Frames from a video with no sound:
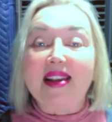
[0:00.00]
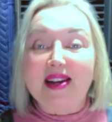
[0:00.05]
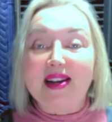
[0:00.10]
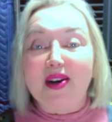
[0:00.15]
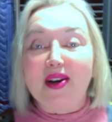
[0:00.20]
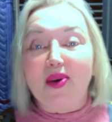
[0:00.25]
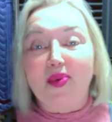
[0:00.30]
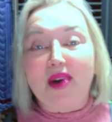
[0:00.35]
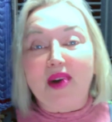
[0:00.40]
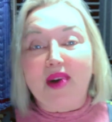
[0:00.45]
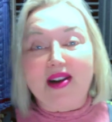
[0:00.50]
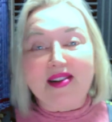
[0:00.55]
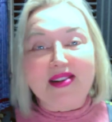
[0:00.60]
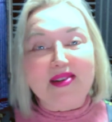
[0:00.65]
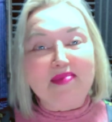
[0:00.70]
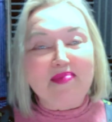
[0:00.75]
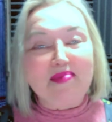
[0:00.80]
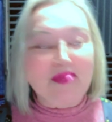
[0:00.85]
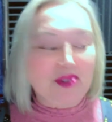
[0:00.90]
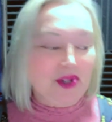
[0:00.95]

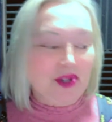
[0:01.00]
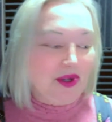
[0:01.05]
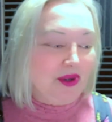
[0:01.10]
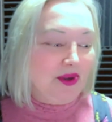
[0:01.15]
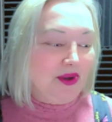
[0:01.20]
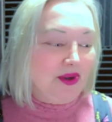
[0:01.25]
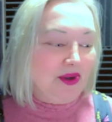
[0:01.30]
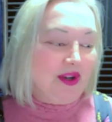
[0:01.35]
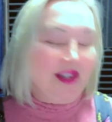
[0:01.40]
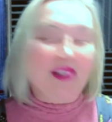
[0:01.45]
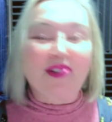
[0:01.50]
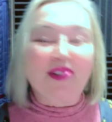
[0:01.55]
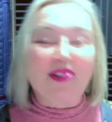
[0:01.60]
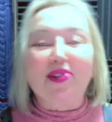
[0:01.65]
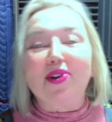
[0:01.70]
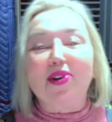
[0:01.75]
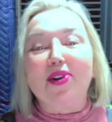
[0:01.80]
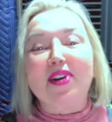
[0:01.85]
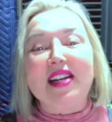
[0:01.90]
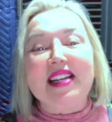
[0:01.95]
Welcome to A
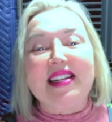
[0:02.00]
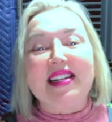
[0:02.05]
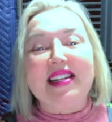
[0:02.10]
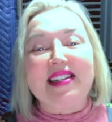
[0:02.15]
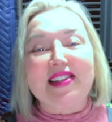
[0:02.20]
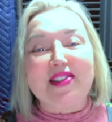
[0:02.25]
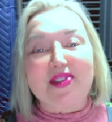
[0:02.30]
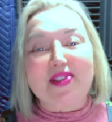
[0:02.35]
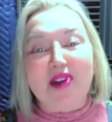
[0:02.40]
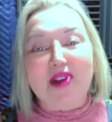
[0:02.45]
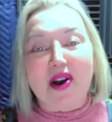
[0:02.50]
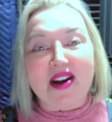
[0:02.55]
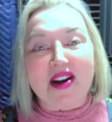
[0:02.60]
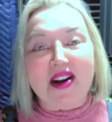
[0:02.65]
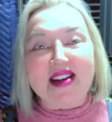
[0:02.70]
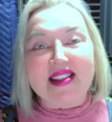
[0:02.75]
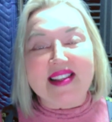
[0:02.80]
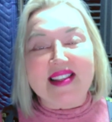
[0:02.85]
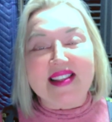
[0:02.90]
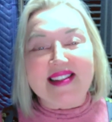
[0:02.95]
Story and a
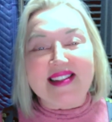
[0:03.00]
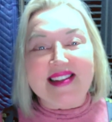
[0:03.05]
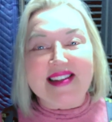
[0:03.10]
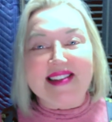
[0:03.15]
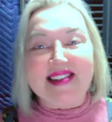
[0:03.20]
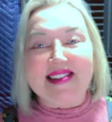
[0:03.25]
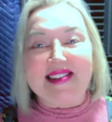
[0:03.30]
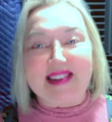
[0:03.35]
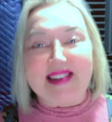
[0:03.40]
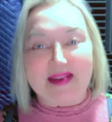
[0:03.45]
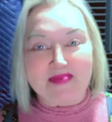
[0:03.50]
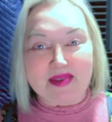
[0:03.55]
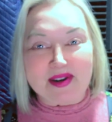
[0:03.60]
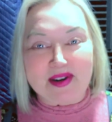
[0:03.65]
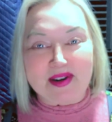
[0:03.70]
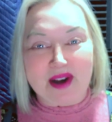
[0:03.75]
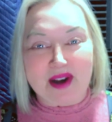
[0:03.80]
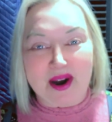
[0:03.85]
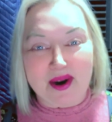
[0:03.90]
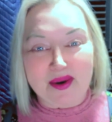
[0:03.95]
Song. This is Deborah
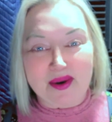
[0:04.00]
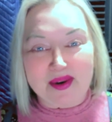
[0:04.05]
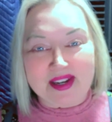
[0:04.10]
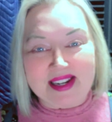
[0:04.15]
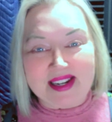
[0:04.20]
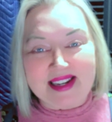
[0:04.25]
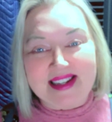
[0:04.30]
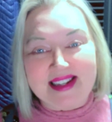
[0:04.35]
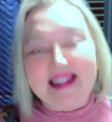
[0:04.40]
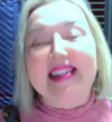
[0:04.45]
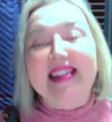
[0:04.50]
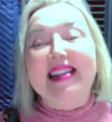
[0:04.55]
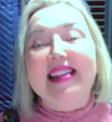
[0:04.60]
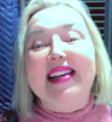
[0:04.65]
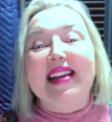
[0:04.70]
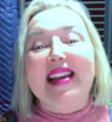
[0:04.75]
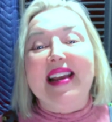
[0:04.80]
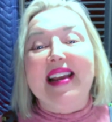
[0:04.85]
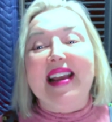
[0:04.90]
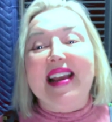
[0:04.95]
Cohen,
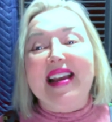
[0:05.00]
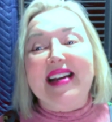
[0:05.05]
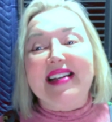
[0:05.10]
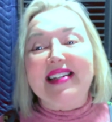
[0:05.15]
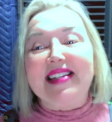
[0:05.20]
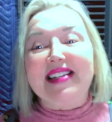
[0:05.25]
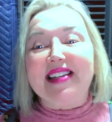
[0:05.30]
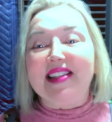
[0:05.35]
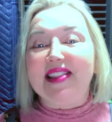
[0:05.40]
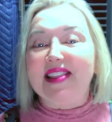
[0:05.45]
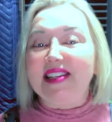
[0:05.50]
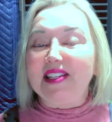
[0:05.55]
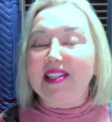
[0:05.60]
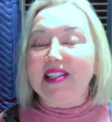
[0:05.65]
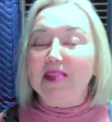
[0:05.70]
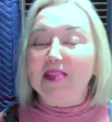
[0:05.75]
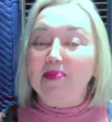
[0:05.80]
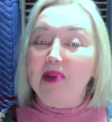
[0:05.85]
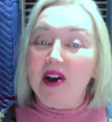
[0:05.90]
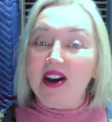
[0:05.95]
and
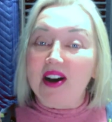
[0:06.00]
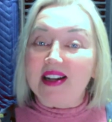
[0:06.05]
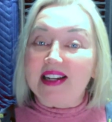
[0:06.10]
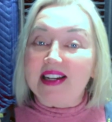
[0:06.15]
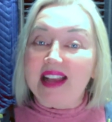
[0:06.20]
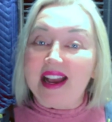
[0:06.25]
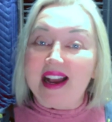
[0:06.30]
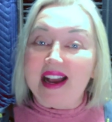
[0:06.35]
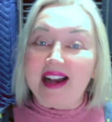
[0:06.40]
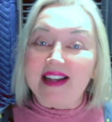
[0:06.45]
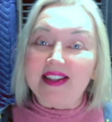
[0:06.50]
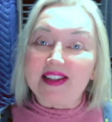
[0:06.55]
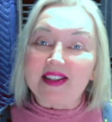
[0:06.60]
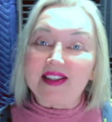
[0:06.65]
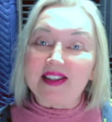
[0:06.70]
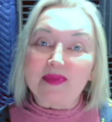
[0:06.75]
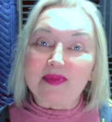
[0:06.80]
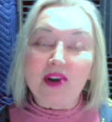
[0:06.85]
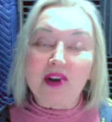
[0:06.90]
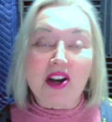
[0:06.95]
this podcast
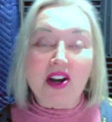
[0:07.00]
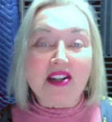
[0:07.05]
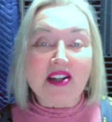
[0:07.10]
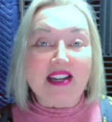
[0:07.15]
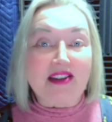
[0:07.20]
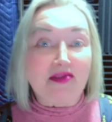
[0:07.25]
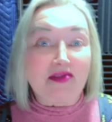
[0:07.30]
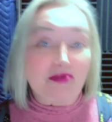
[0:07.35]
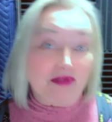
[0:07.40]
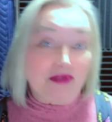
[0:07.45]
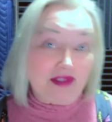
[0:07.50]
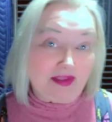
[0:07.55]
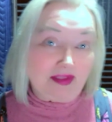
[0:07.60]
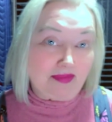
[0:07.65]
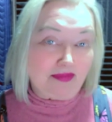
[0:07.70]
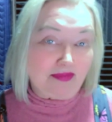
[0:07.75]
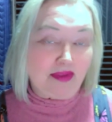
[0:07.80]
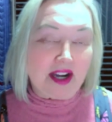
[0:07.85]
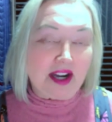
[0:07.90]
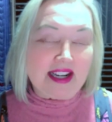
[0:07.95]

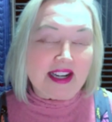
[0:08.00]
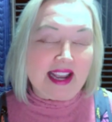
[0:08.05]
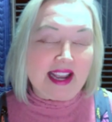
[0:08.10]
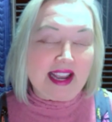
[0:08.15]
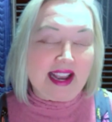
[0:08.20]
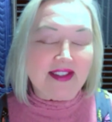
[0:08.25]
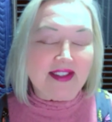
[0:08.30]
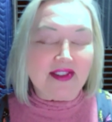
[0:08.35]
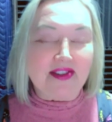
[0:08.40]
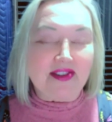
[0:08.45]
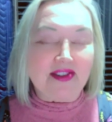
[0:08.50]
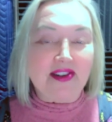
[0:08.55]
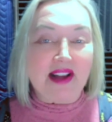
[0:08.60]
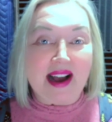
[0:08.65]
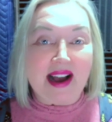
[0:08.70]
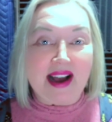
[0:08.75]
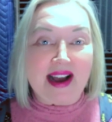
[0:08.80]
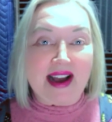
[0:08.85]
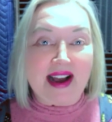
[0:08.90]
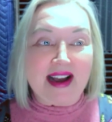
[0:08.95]
broadcasts
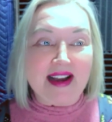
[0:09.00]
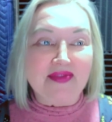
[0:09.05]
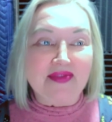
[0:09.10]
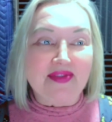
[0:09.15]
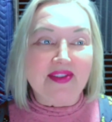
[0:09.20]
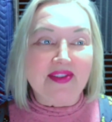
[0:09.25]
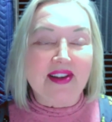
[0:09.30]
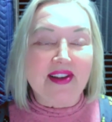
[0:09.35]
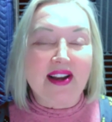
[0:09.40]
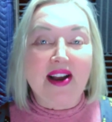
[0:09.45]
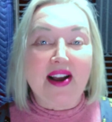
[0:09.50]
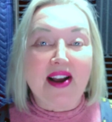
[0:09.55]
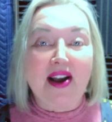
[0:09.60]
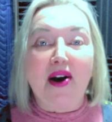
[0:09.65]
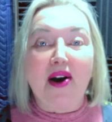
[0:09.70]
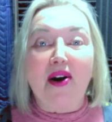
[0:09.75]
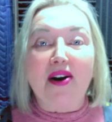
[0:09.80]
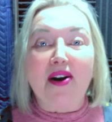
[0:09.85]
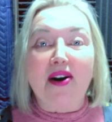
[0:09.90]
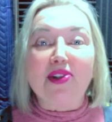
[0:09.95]
live
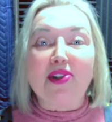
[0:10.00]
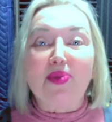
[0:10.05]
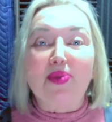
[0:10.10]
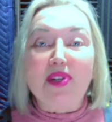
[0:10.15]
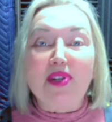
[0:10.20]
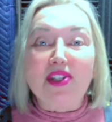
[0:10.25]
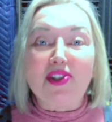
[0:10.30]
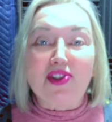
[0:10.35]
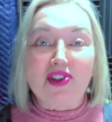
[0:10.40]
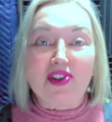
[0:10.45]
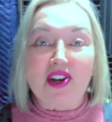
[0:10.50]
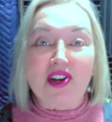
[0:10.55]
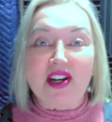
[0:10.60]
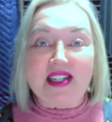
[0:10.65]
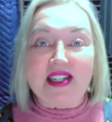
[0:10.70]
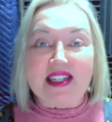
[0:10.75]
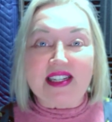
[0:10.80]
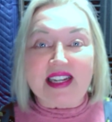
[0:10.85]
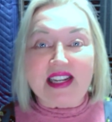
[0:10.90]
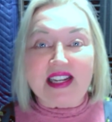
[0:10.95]
on
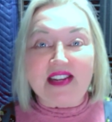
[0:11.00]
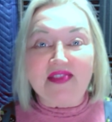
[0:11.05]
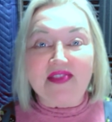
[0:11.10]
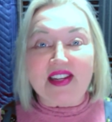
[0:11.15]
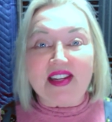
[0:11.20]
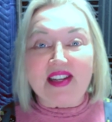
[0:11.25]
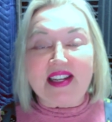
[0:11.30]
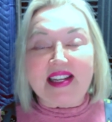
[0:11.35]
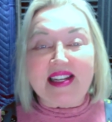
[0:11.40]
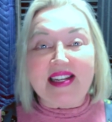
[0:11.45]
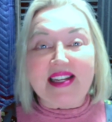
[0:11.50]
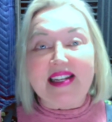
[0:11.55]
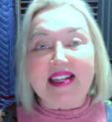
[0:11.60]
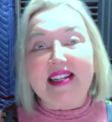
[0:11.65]
twitch.tv